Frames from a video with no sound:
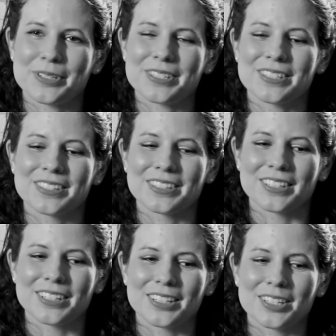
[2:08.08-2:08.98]
was
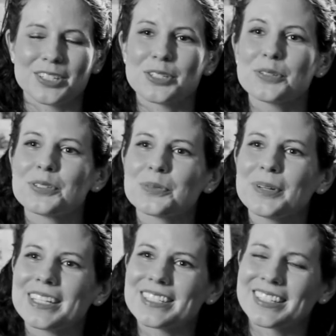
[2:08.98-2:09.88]
so
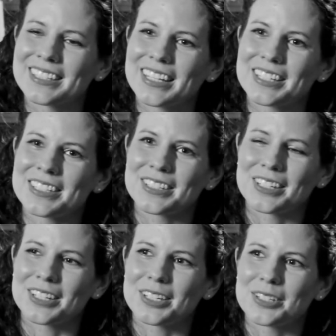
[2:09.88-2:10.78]
sweet and
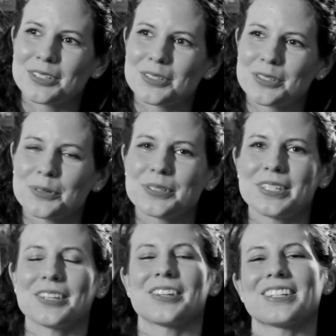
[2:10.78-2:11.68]
so
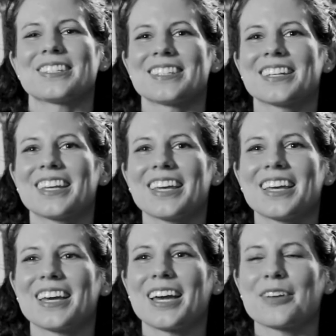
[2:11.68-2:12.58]
serious.
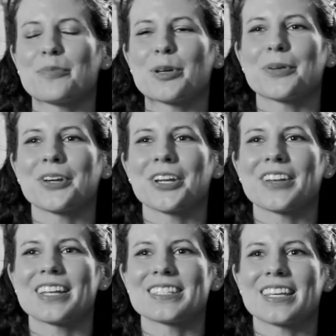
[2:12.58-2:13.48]
I remember her
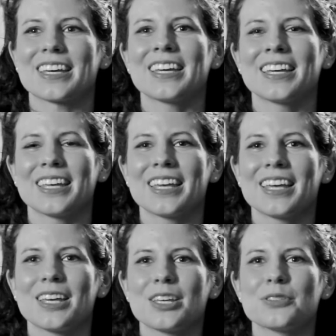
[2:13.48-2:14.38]
as a
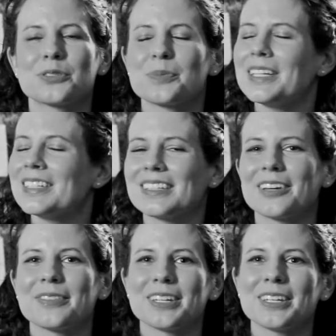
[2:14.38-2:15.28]
sweet,
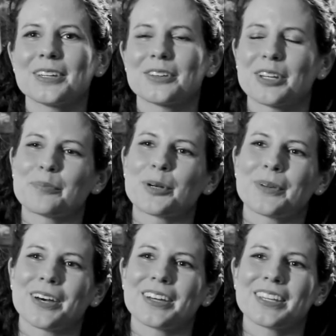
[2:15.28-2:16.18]
loving
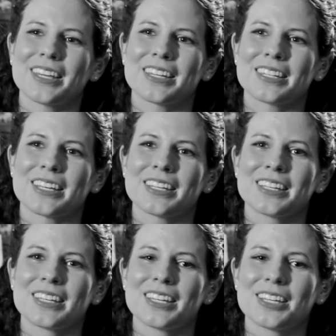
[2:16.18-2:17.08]
grandmama and a
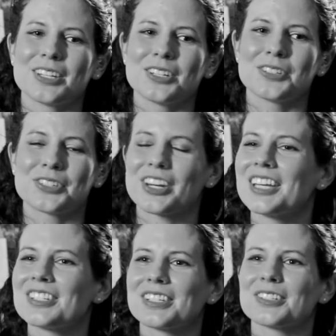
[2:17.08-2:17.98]

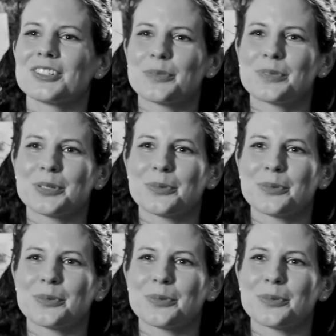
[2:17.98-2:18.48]
strange little gypsy